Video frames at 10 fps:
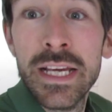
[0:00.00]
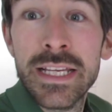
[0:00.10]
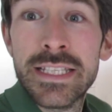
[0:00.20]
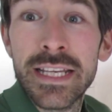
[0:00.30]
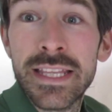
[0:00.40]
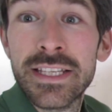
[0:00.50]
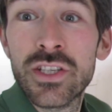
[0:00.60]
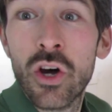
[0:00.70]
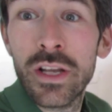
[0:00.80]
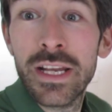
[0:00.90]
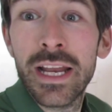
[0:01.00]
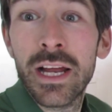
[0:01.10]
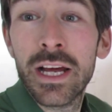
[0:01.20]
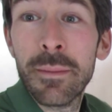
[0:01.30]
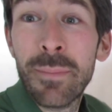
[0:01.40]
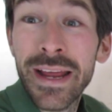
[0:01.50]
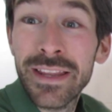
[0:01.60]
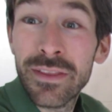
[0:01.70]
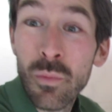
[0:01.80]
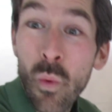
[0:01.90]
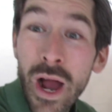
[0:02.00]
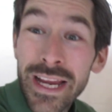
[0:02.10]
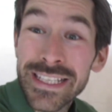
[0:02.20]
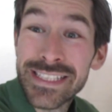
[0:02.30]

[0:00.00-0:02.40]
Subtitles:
stick this on, and then I'm going to paint them white,